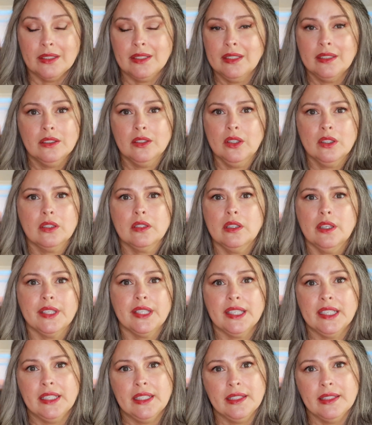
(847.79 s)
didn't look
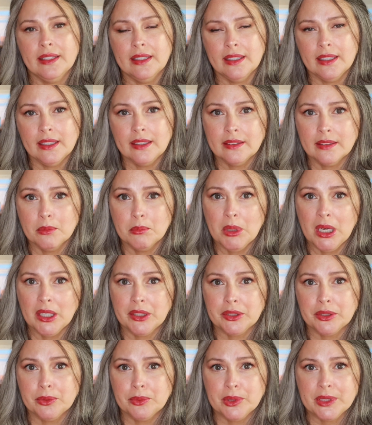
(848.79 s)
like anything the
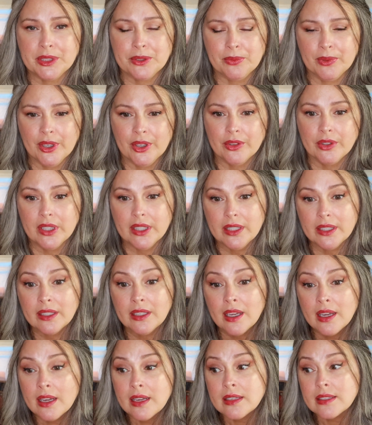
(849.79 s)
model was wearing.